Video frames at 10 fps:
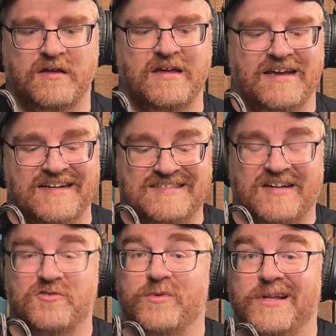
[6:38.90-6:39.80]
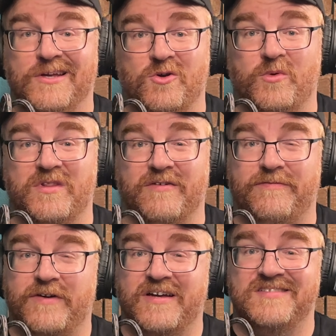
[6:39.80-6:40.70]
It sounds really cool with the
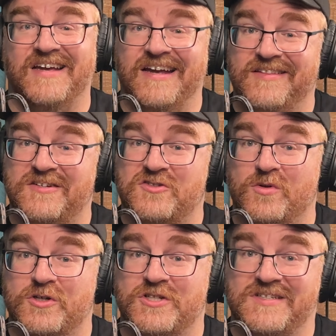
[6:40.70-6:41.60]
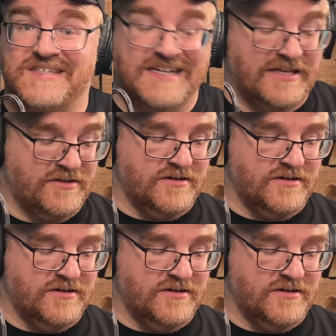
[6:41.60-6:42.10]
fuzz and the distortion together.